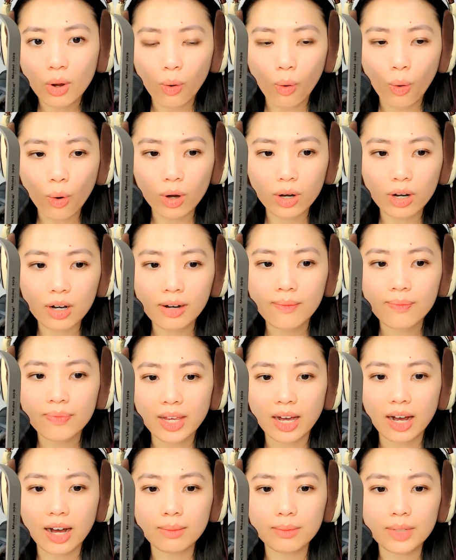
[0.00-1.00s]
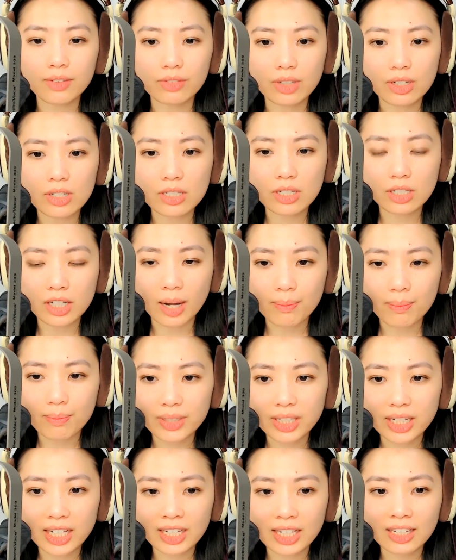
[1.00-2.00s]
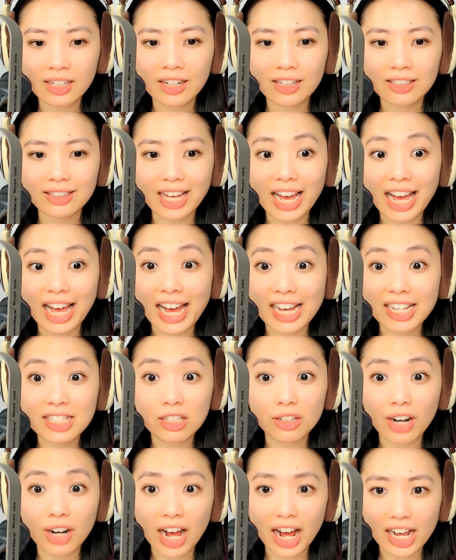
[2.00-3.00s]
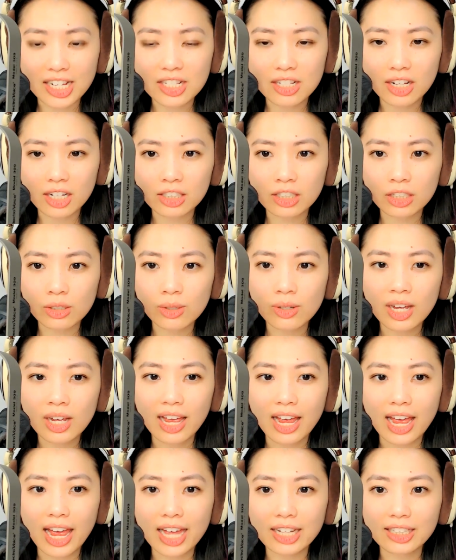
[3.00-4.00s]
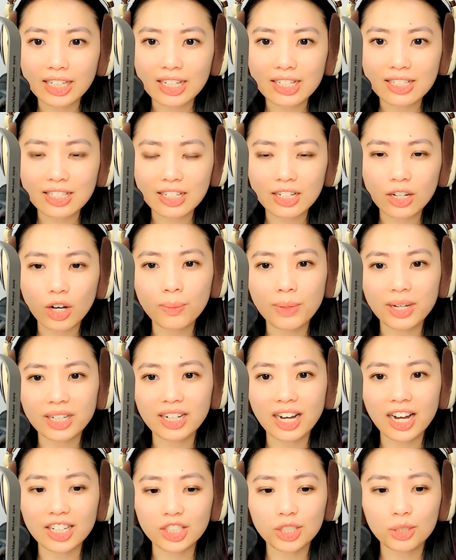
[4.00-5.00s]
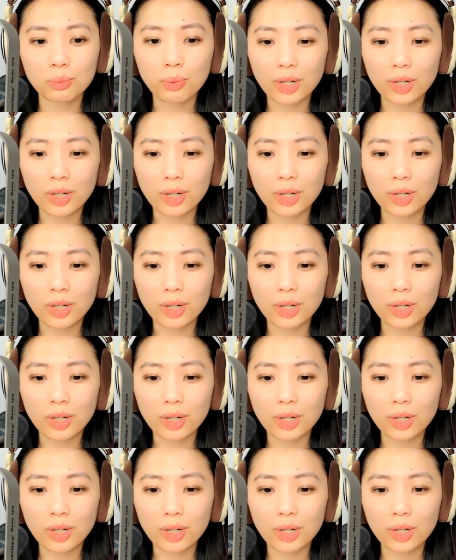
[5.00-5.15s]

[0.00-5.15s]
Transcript: Or um, if there is a company that has their eyes on you and they see, oh my gosh,